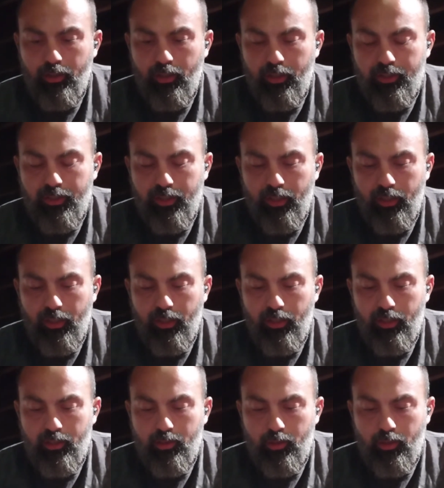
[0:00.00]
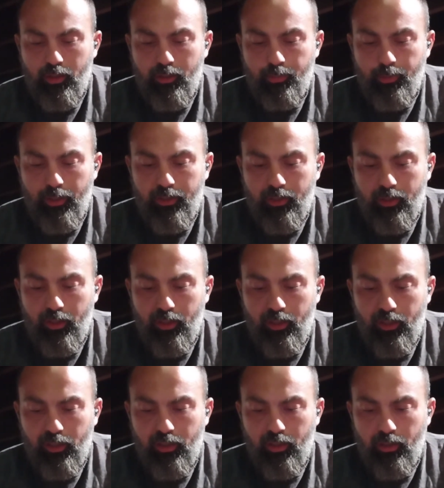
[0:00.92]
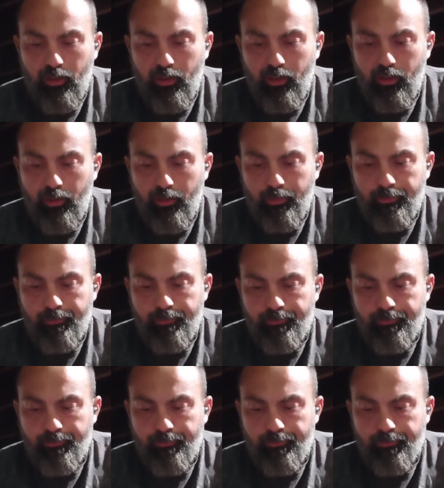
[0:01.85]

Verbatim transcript: it's uh, it's it's basically like the